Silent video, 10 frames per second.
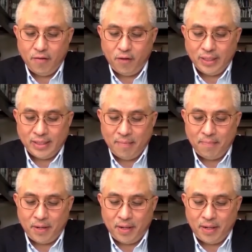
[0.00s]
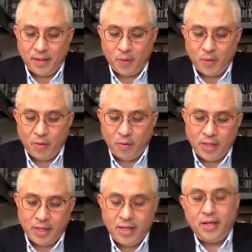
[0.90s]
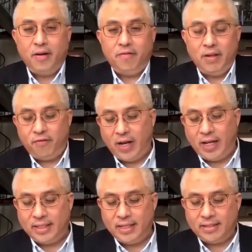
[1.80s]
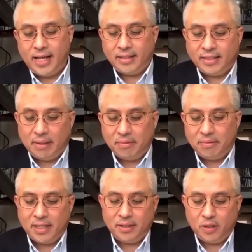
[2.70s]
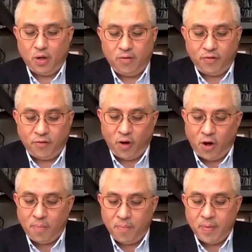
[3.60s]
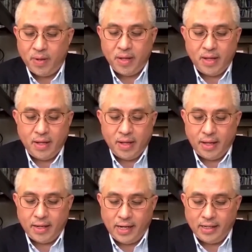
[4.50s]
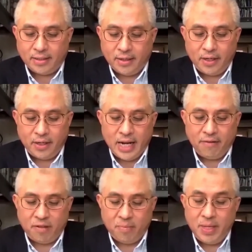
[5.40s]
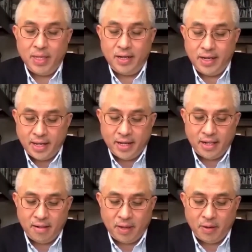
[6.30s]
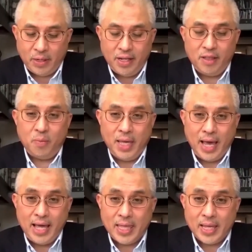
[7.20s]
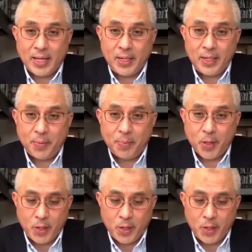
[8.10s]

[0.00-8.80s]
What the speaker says: For example, when we hear of the phrases like substance over form, that it's not enough to be legal, but we need to be ethical,